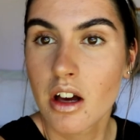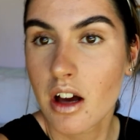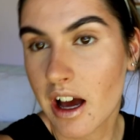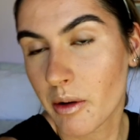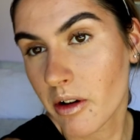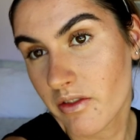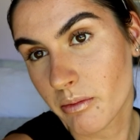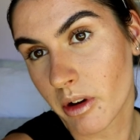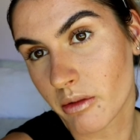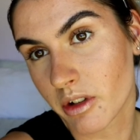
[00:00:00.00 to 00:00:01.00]
I won't even
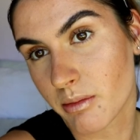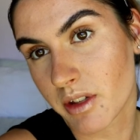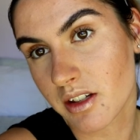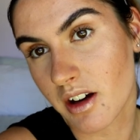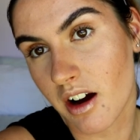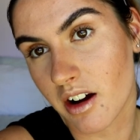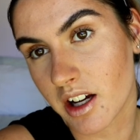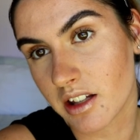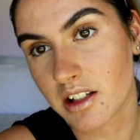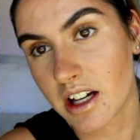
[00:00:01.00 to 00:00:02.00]
bother with mascara
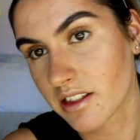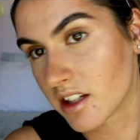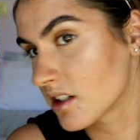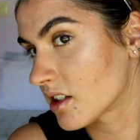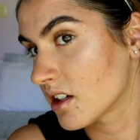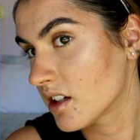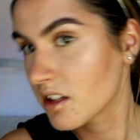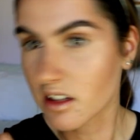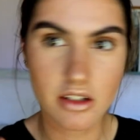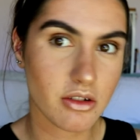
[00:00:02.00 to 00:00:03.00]
either like this
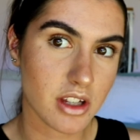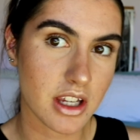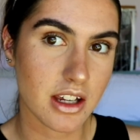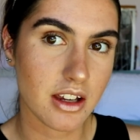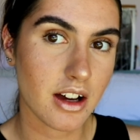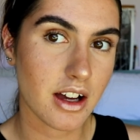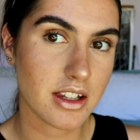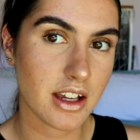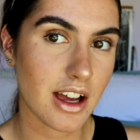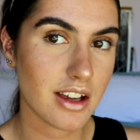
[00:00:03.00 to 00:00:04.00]
is literally it guys
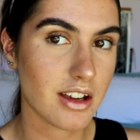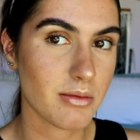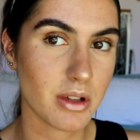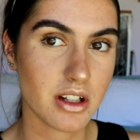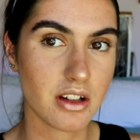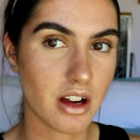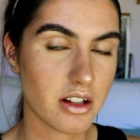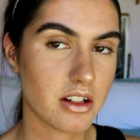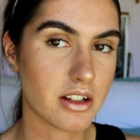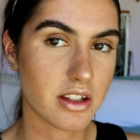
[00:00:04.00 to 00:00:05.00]
like it can be done
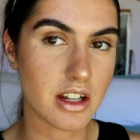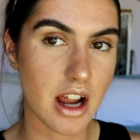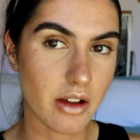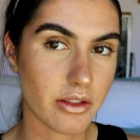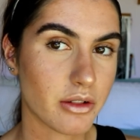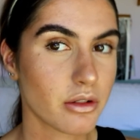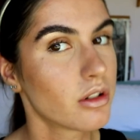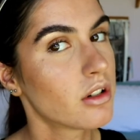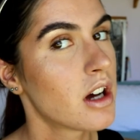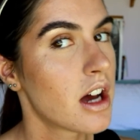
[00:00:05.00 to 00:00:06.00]
and dusted and out the
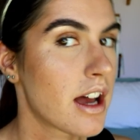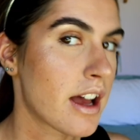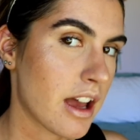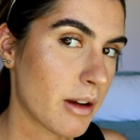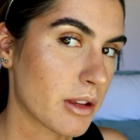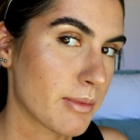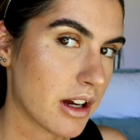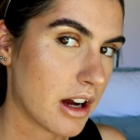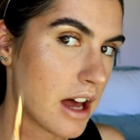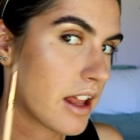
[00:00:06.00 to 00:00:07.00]
door and with my
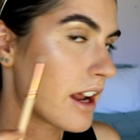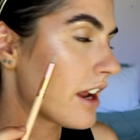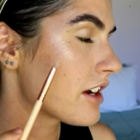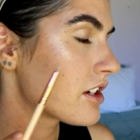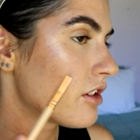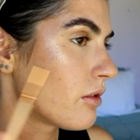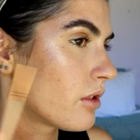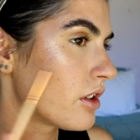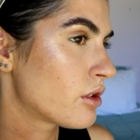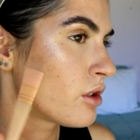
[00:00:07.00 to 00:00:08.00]
highlight I actually don't
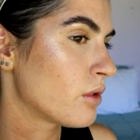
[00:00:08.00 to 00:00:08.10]
want it too